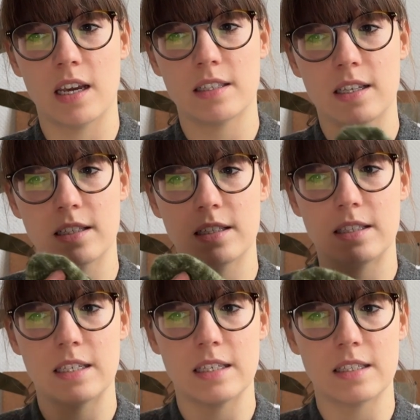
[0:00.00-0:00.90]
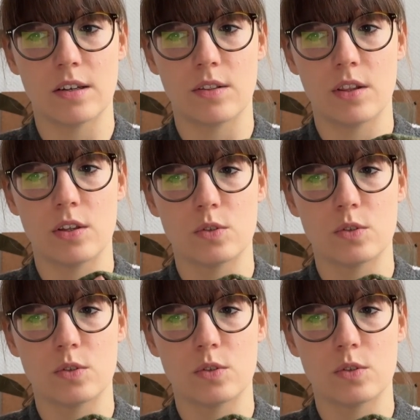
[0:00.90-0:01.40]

I started these on the